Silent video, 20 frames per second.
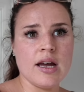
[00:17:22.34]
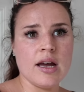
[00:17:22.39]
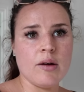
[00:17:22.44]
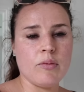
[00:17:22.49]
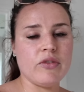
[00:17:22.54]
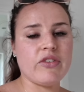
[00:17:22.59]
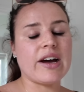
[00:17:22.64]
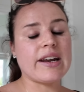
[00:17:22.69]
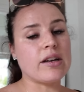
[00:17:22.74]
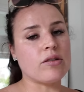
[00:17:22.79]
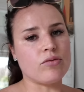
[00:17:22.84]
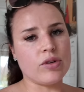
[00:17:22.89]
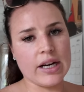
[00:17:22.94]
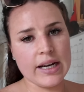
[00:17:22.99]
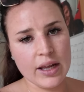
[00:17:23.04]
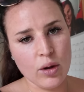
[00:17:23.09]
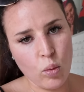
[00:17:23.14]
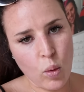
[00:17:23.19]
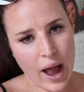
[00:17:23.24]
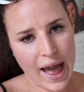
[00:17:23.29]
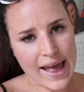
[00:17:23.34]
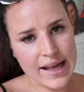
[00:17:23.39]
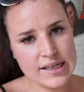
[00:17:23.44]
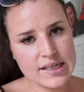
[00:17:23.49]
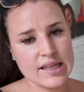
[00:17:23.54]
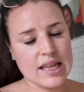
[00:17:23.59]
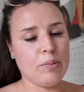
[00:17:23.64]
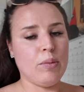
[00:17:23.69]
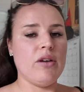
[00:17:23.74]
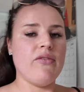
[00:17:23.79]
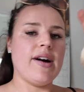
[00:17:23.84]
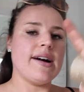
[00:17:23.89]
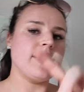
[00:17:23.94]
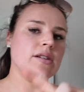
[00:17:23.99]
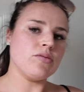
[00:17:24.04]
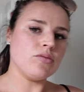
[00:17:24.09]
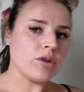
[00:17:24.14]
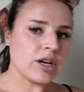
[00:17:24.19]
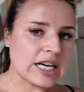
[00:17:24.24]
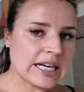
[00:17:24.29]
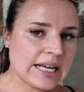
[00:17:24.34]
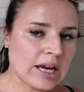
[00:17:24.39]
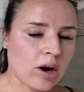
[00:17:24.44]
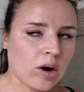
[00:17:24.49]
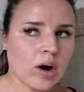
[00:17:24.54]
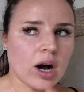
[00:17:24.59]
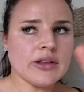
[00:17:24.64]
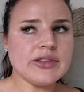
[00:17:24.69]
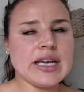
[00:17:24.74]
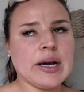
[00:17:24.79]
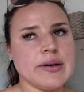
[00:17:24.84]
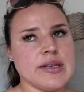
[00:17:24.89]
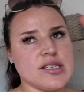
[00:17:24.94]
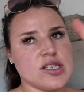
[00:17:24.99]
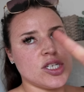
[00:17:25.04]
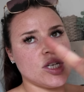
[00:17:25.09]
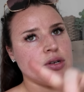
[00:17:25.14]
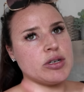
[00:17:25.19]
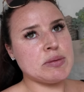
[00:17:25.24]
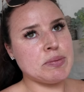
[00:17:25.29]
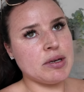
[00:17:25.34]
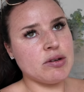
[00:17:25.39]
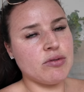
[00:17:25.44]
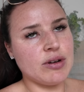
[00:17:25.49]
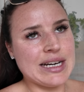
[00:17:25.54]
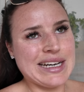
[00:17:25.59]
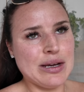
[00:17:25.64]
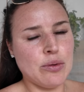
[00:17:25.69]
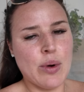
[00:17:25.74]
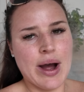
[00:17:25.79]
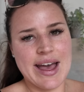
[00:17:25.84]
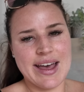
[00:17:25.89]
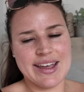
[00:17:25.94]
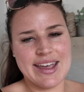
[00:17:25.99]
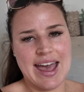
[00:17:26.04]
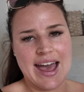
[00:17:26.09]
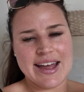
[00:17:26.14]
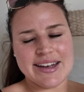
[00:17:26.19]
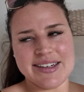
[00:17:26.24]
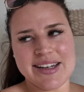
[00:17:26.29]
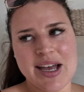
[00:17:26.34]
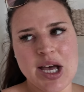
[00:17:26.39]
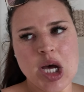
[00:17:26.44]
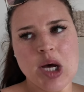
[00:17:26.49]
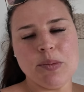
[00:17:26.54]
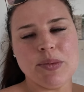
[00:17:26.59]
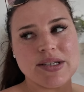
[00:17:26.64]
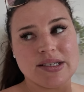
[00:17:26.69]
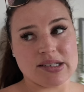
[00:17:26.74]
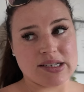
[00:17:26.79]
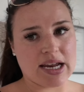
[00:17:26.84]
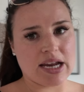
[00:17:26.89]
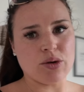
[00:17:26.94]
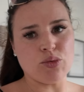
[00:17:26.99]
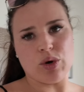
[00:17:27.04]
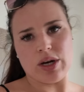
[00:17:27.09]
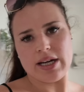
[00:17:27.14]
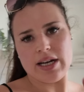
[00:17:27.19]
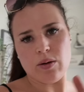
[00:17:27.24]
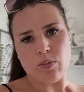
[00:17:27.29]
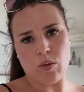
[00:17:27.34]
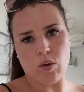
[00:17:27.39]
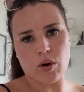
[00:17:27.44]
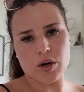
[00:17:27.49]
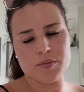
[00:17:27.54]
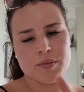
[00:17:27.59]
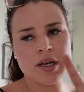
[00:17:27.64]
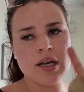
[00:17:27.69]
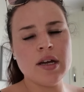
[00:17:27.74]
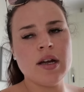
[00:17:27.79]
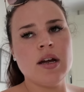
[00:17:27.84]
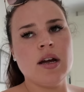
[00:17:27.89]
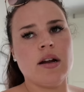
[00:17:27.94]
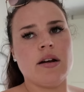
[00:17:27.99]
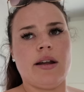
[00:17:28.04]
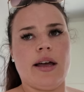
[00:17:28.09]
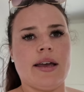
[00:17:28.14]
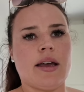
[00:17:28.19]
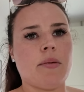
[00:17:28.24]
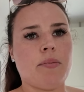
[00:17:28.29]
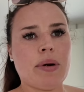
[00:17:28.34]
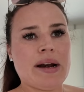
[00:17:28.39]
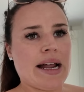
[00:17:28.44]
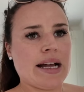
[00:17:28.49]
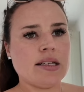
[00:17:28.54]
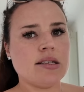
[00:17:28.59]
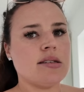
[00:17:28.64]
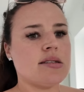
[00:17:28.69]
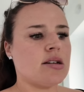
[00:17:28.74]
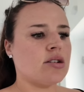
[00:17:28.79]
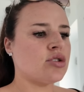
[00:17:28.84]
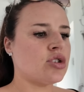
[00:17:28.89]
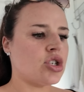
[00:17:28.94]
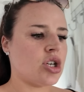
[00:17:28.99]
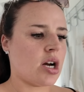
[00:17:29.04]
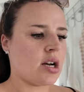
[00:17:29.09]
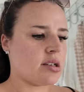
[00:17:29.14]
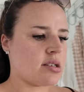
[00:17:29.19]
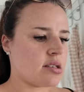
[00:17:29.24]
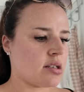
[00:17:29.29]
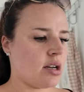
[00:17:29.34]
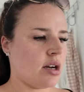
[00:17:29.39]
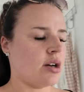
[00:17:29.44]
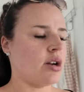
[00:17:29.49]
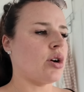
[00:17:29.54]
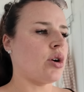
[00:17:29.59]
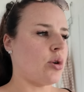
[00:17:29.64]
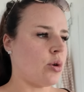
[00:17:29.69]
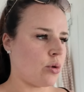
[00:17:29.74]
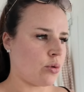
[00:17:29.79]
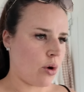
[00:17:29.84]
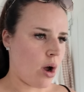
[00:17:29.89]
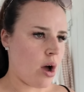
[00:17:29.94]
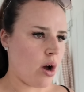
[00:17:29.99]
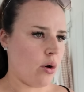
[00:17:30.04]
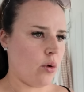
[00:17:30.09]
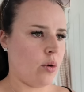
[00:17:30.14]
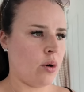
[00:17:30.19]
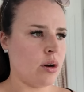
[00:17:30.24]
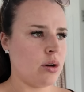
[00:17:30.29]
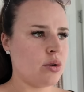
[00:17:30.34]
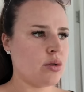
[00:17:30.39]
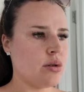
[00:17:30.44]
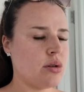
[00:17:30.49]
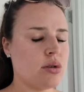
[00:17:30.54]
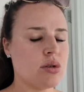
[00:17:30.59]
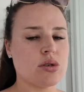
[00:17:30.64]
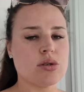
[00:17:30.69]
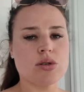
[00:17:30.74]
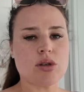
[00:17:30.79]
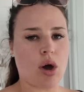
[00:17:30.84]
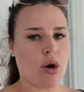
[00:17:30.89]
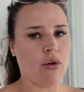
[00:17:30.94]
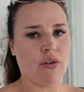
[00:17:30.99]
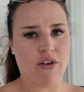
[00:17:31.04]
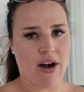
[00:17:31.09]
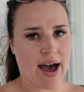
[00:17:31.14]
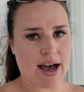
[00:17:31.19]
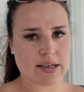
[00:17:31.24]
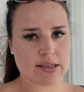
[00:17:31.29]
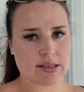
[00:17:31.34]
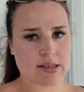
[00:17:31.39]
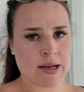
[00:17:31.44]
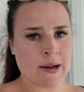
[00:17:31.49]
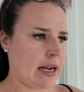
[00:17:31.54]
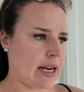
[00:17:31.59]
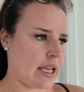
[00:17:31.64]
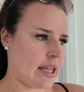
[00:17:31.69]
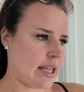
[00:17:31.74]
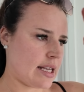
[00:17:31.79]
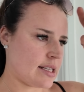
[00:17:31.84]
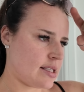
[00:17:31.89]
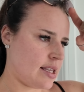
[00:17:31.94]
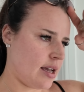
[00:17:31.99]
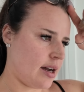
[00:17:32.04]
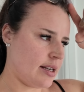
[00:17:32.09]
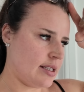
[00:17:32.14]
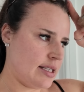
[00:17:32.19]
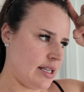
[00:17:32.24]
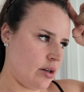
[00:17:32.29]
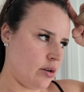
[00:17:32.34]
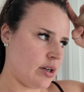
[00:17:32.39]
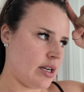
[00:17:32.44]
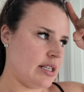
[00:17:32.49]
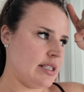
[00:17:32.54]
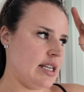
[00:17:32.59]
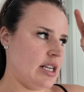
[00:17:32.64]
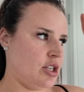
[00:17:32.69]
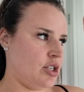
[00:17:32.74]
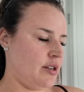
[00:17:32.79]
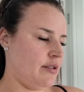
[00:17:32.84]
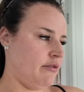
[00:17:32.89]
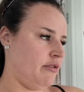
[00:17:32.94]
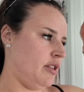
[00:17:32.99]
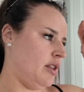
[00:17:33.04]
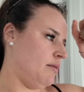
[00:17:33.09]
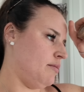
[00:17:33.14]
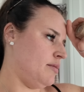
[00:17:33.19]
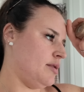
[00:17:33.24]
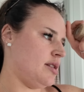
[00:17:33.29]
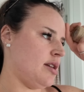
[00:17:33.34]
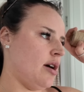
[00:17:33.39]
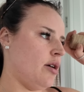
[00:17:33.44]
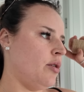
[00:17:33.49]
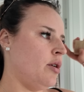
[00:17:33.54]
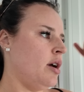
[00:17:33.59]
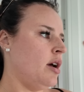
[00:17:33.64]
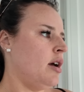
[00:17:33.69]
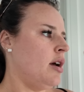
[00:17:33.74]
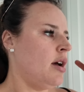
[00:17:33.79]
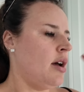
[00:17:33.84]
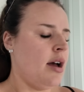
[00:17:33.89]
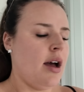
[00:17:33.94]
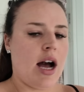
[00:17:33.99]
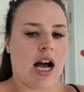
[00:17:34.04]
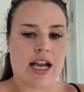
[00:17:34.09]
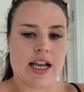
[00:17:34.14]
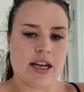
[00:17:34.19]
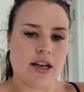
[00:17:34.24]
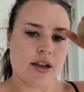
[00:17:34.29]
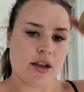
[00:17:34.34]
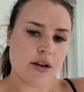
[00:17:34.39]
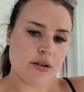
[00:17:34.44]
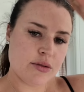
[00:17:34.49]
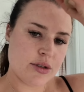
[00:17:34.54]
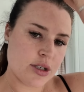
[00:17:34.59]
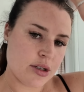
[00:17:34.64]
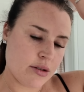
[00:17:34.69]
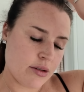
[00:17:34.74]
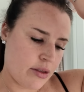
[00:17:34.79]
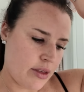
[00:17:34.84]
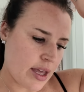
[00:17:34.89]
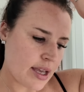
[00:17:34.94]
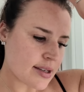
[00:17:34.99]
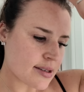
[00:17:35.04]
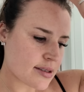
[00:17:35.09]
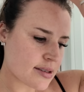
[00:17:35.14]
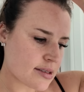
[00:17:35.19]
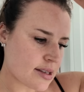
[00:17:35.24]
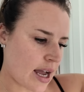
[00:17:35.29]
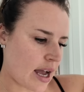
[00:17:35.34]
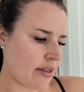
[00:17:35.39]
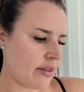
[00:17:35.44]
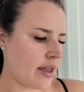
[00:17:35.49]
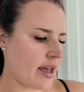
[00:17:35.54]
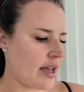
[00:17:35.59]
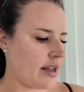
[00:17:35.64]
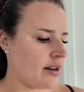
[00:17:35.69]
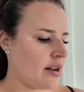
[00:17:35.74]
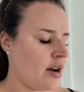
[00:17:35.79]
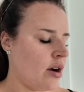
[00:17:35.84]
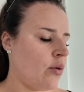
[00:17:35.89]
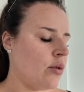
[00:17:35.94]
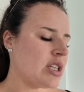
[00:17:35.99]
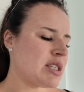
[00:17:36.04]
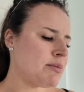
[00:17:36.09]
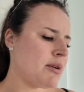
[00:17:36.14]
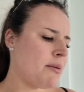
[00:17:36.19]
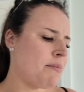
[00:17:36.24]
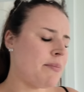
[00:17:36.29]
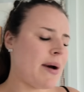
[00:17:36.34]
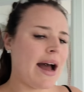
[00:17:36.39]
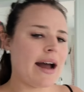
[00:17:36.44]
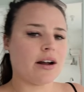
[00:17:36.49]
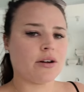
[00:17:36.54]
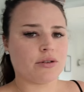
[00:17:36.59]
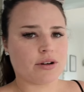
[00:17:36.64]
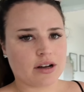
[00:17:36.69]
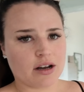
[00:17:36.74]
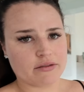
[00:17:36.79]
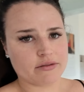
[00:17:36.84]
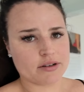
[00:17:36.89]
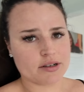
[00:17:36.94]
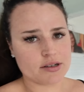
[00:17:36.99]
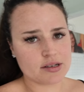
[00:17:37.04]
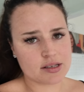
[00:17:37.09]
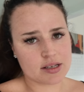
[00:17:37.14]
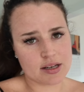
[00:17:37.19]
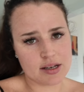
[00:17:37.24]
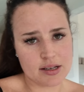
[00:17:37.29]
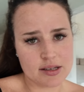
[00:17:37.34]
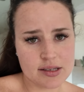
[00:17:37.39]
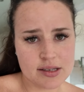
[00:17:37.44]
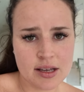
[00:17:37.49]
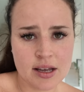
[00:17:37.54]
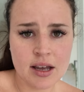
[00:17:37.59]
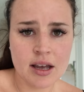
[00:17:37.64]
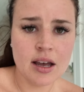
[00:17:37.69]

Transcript: we've had it really wet, then we've had it really hot, and now it's due to be really wet again, but stay really warm. Like plants are just gonna grow so fast. Like that's the ideal condition for them. So I'm gonna go do this. And then once my back recovers, because